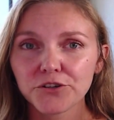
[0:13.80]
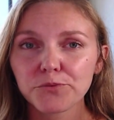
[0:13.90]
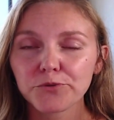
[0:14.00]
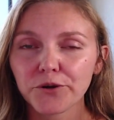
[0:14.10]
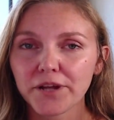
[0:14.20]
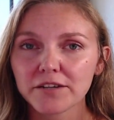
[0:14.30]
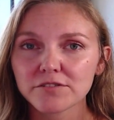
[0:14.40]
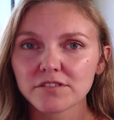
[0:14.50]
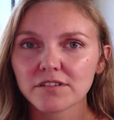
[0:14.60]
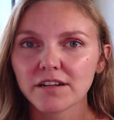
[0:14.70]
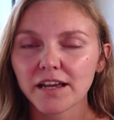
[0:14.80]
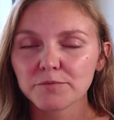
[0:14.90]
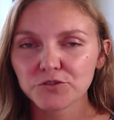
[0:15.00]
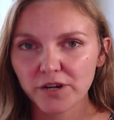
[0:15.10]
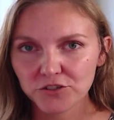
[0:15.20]
her pronouns, and I am
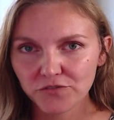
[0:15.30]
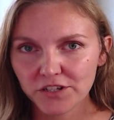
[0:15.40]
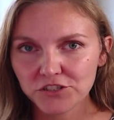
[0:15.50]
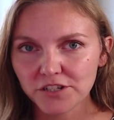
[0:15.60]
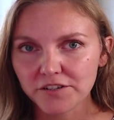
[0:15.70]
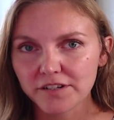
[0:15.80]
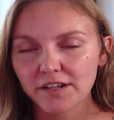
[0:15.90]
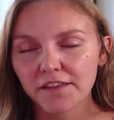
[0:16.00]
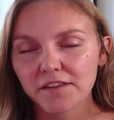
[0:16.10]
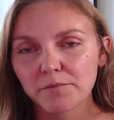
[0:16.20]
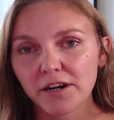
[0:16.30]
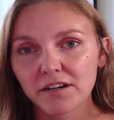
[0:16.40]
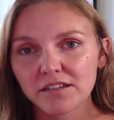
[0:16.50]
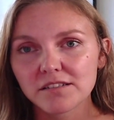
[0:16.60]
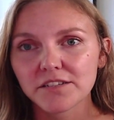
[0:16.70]
Director of Engineering at the
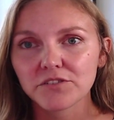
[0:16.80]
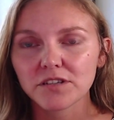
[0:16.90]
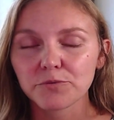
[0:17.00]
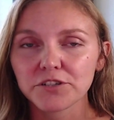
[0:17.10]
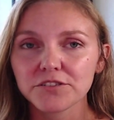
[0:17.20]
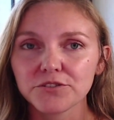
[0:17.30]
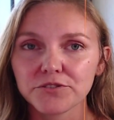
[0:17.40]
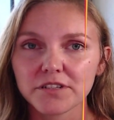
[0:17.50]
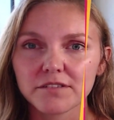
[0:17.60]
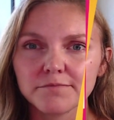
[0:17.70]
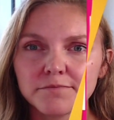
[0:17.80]
American Civil Liberties Union.